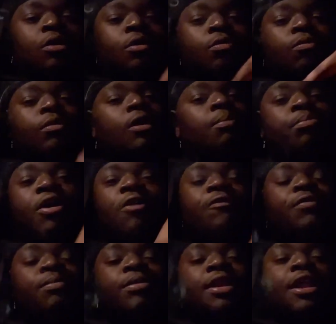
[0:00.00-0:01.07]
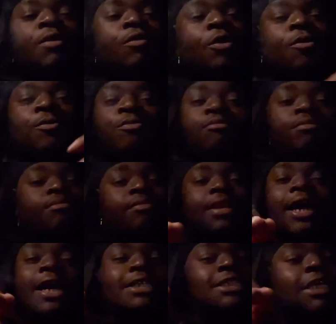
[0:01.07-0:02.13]
we both in be in that road. Mm,
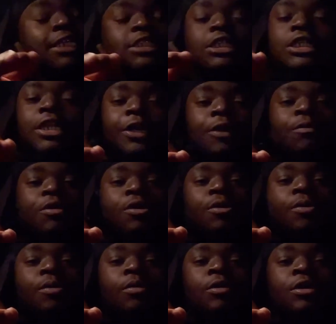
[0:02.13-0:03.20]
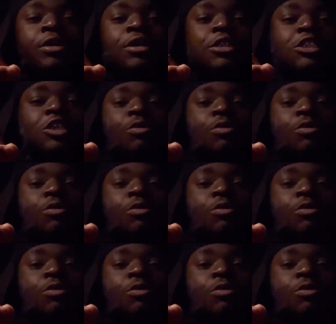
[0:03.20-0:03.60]
like I said, it's a thin road. So